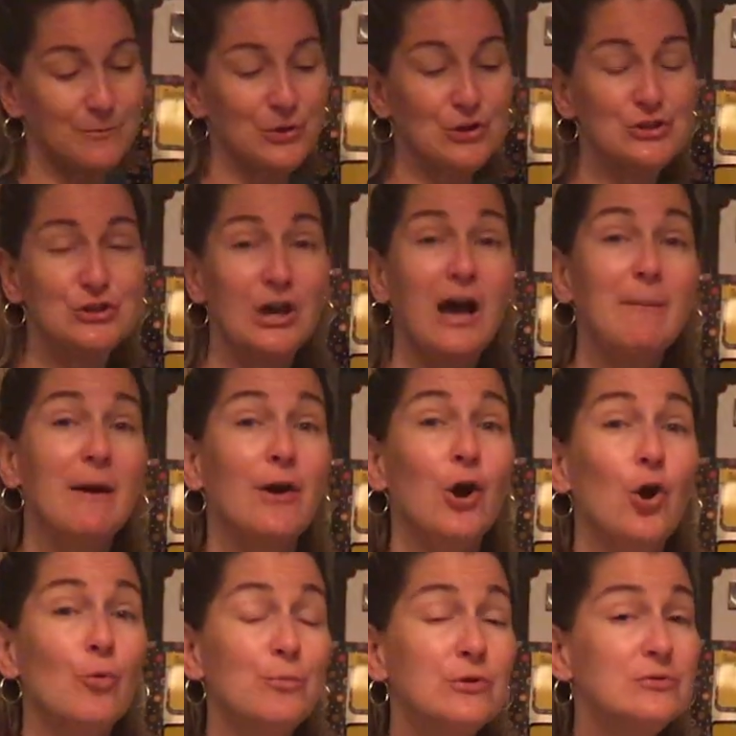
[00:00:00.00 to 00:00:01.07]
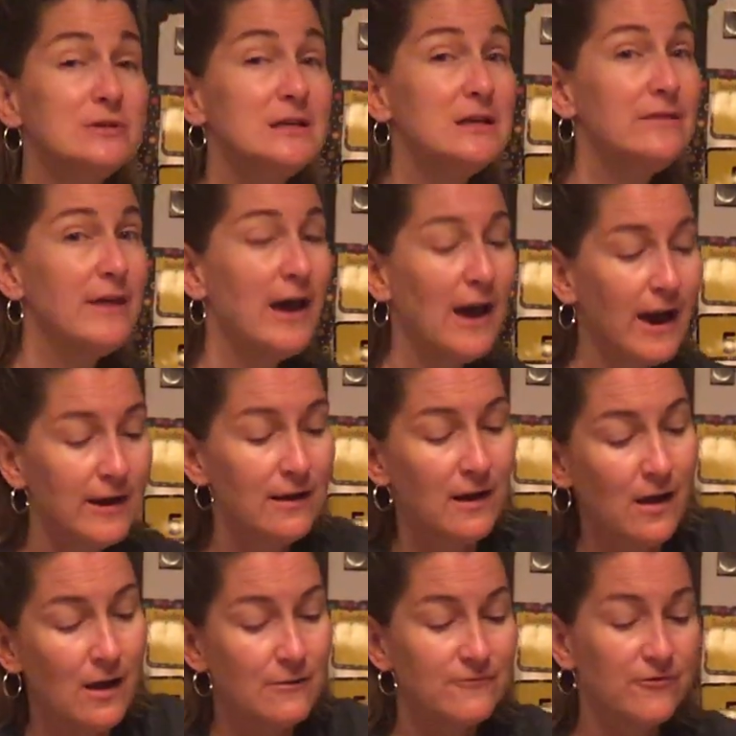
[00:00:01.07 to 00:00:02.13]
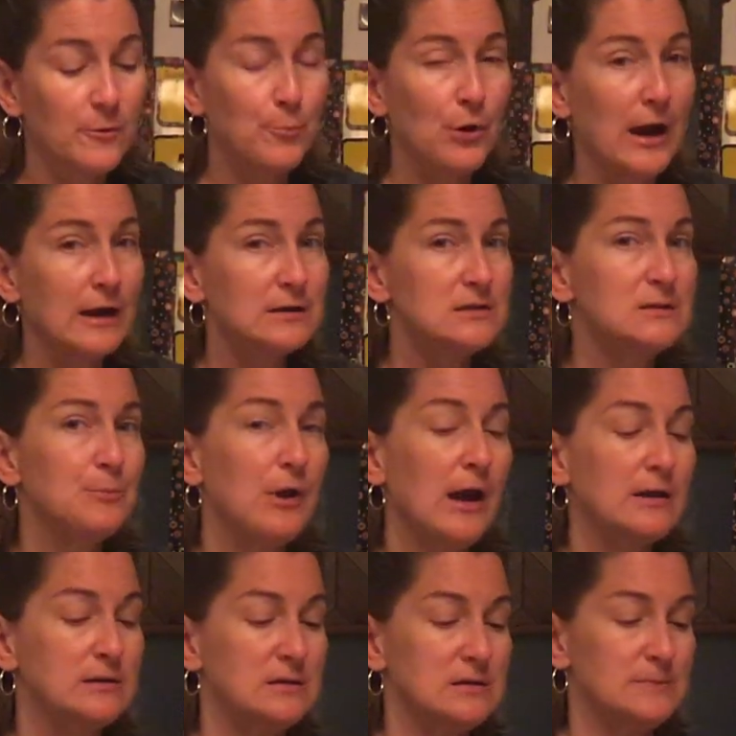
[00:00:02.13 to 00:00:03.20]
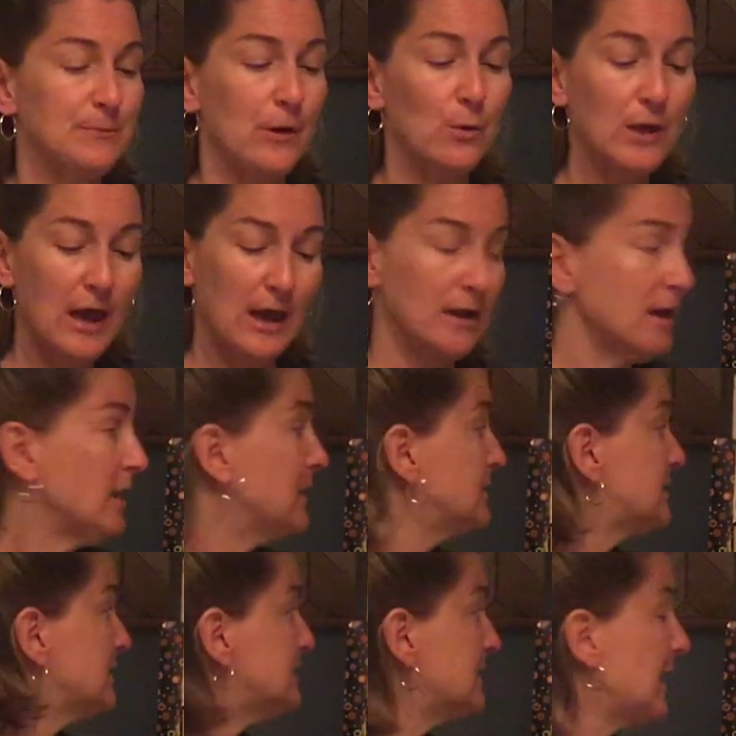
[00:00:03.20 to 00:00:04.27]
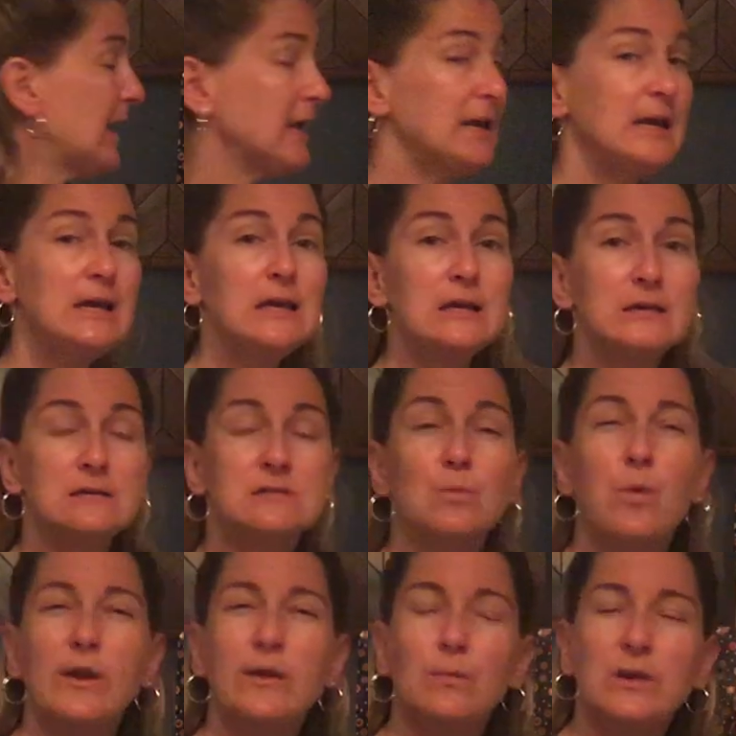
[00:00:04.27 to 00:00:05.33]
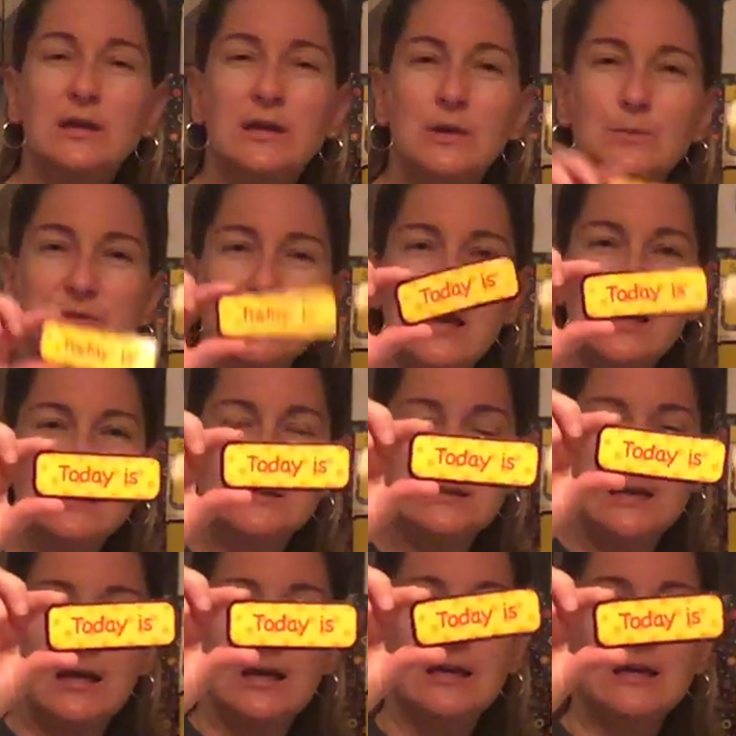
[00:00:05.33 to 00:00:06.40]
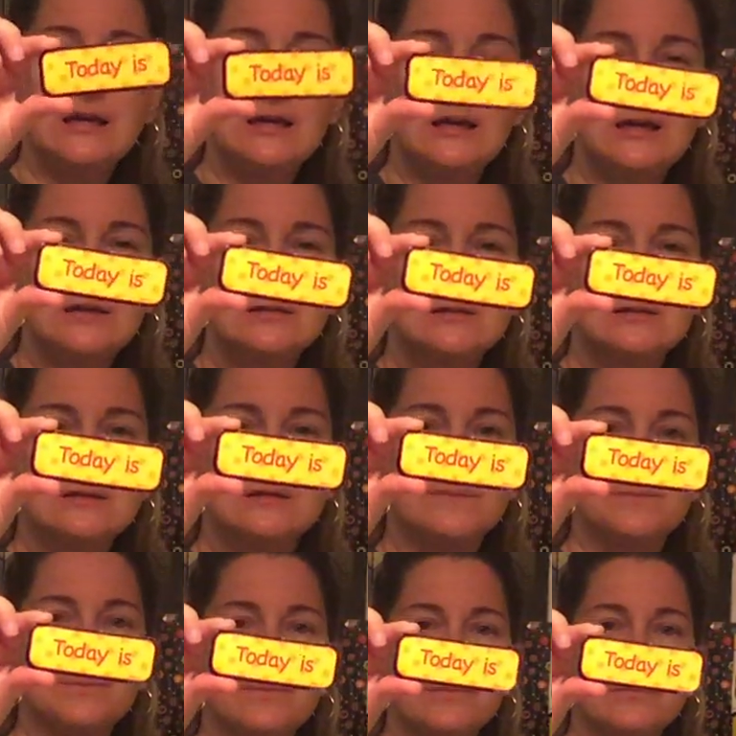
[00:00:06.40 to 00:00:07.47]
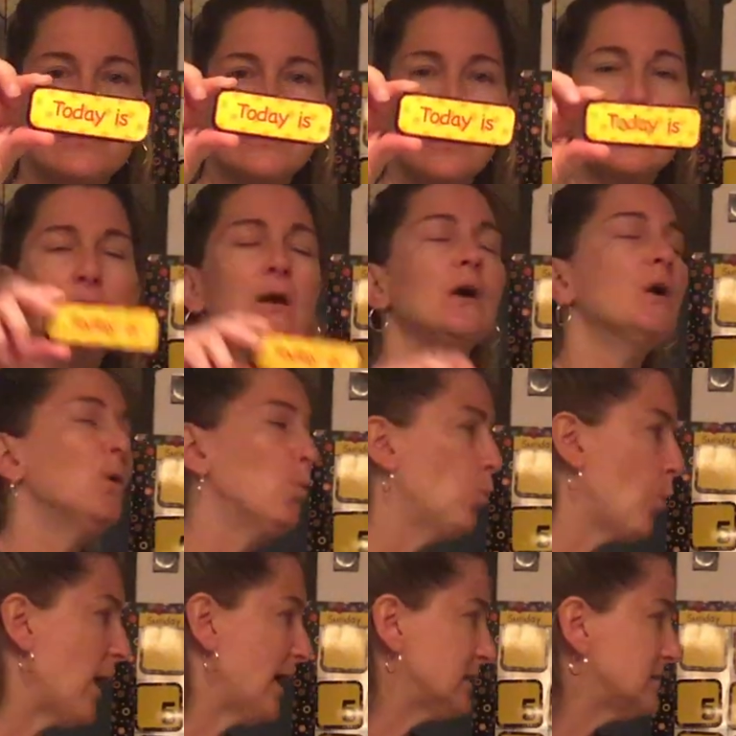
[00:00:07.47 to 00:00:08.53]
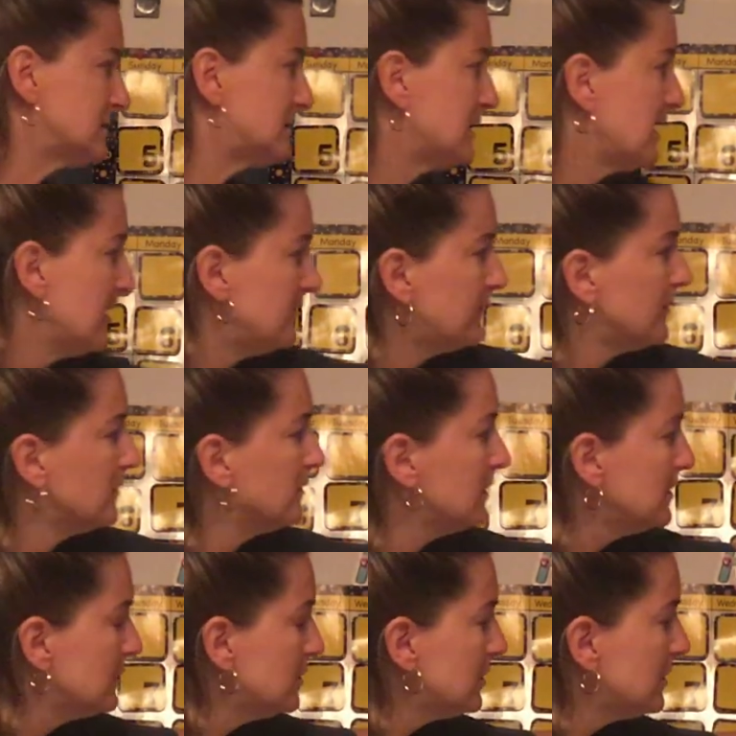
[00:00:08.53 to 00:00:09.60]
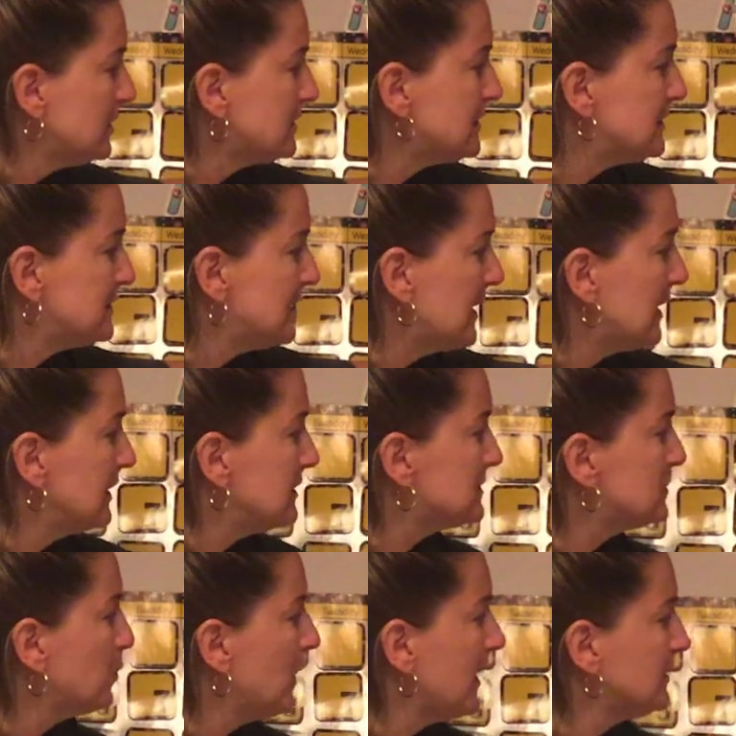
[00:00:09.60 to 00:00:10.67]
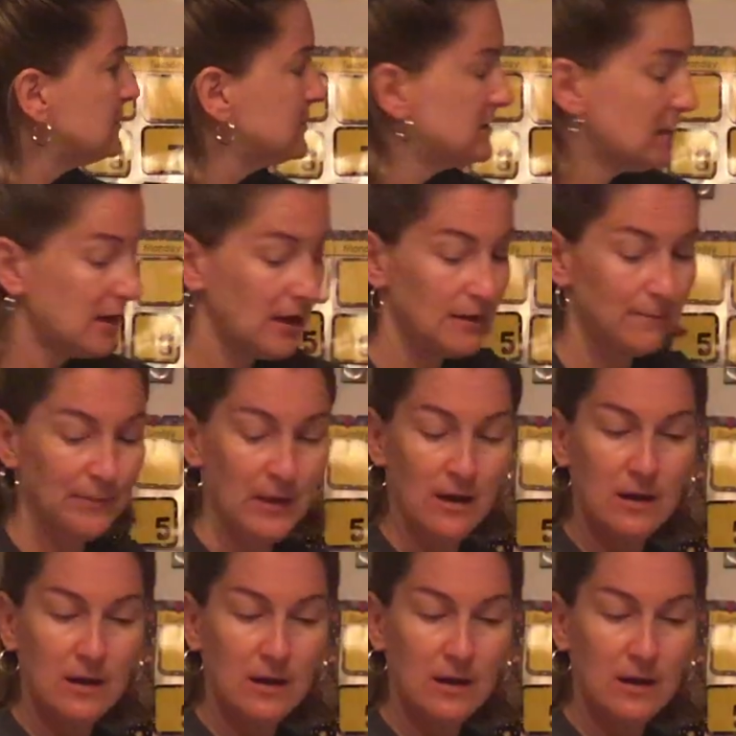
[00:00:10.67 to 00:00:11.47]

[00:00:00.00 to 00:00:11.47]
Good job. I hope you did that for practice, practice. Okay. Today is, what did we keep saying today is? Wednesday. Very good. Today is Wednesday.